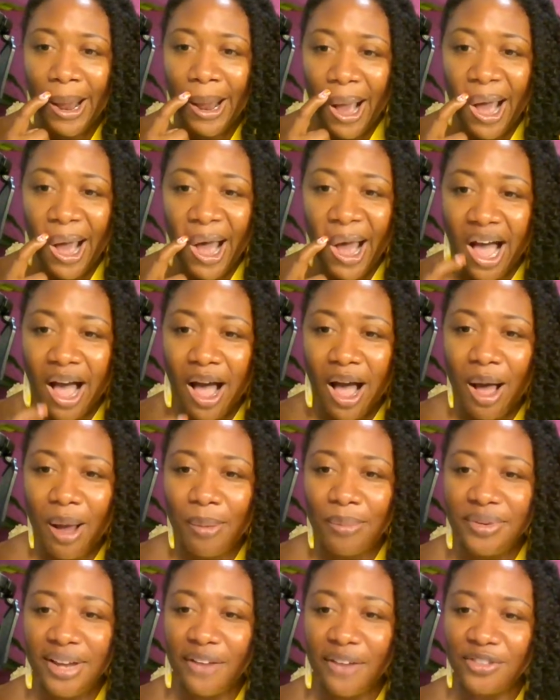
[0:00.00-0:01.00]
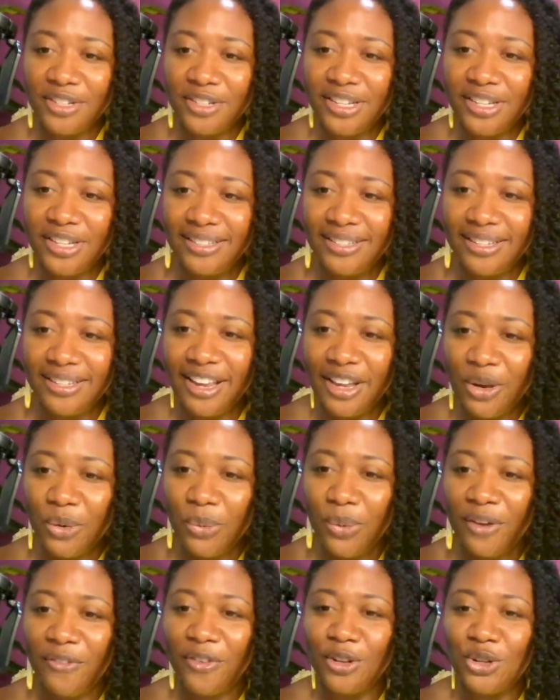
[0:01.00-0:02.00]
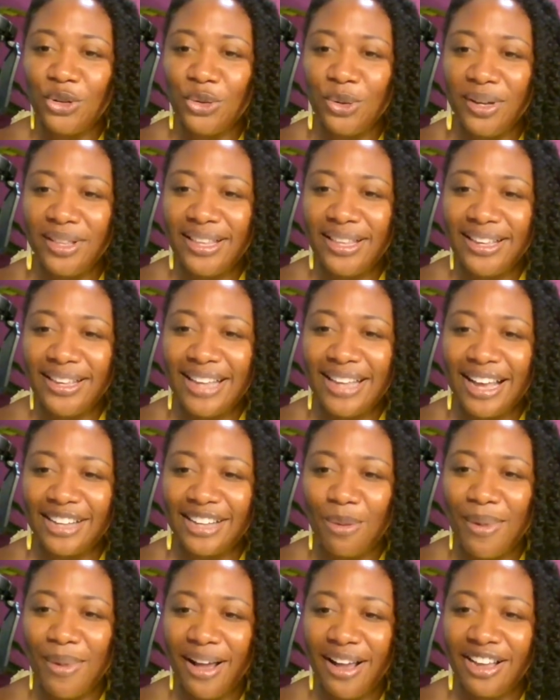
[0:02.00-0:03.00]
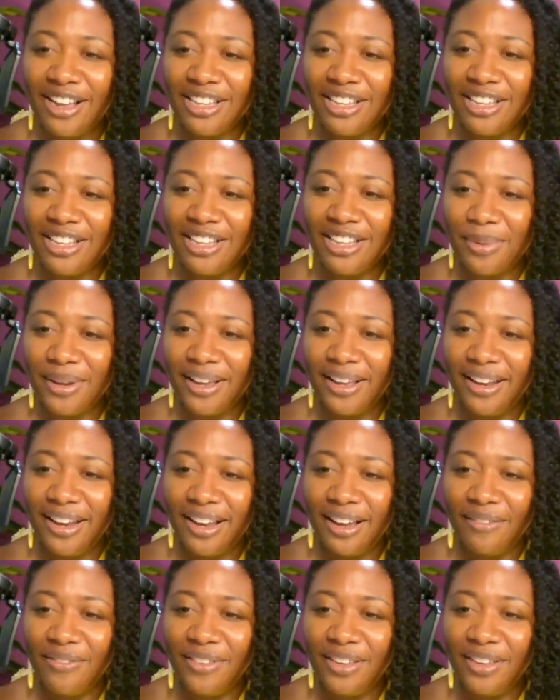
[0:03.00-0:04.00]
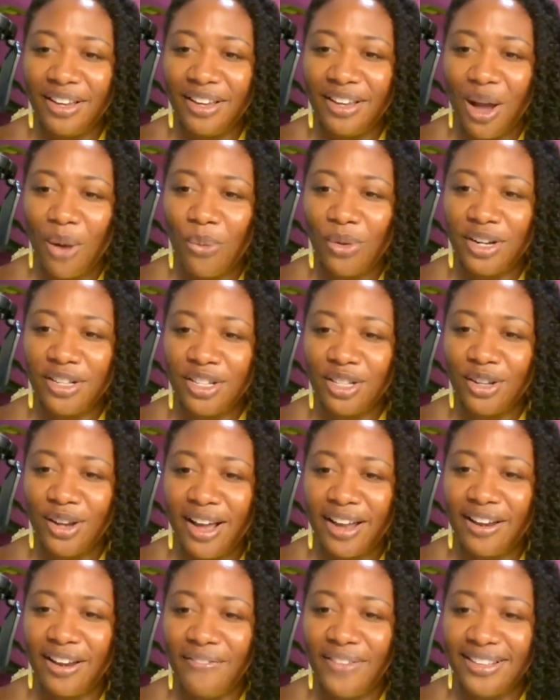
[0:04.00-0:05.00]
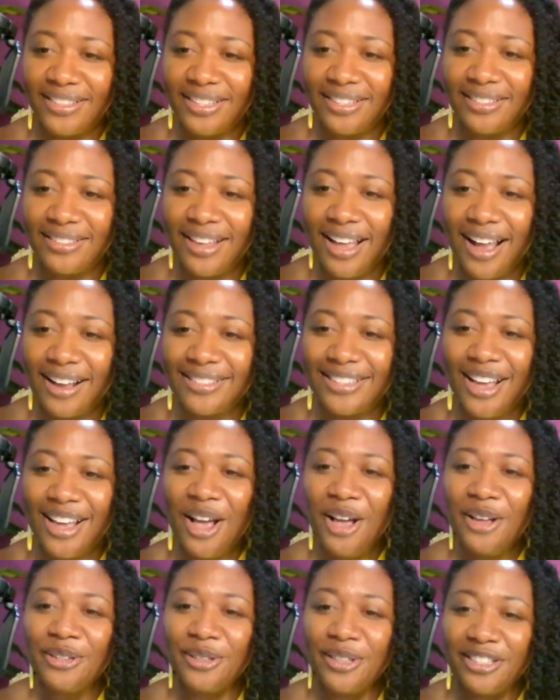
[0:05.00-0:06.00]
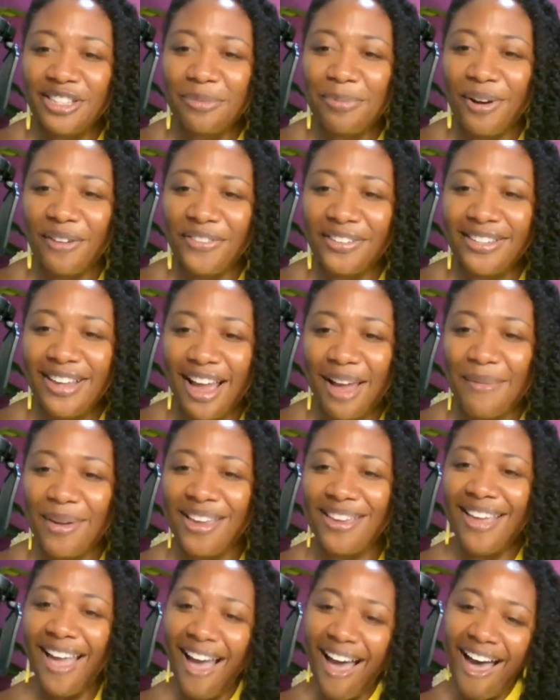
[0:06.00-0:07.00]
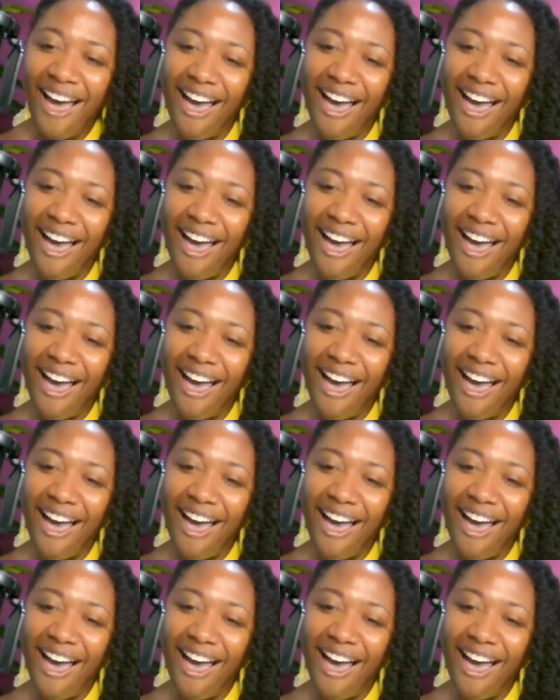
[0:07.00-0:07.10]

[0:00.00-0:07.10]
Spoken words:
Nefertiti says, thank you, Gwen, for doing this. I told my husband at the beginning of the year that I wanted to learn how to invest in stocks. So this is perfect timing. Yay!